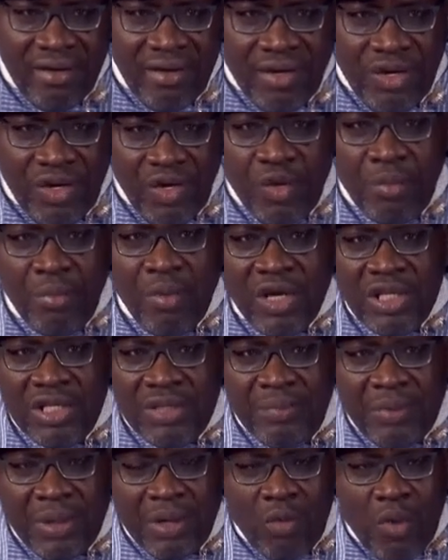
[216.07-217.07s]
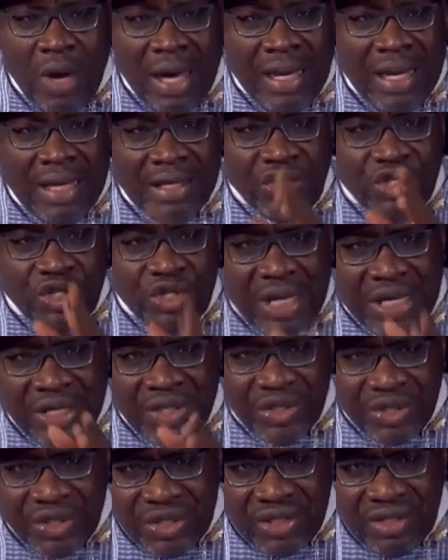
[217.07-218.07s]
You must be well
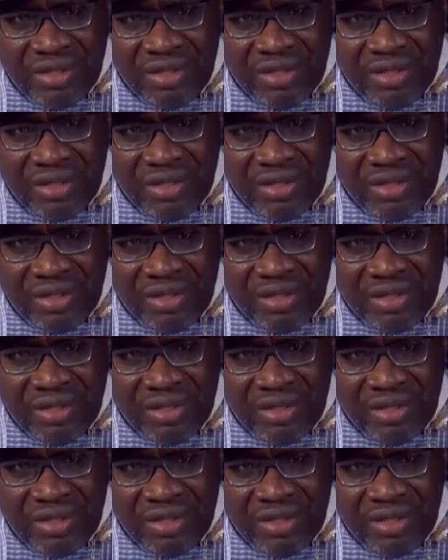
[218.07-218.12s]
entrenched.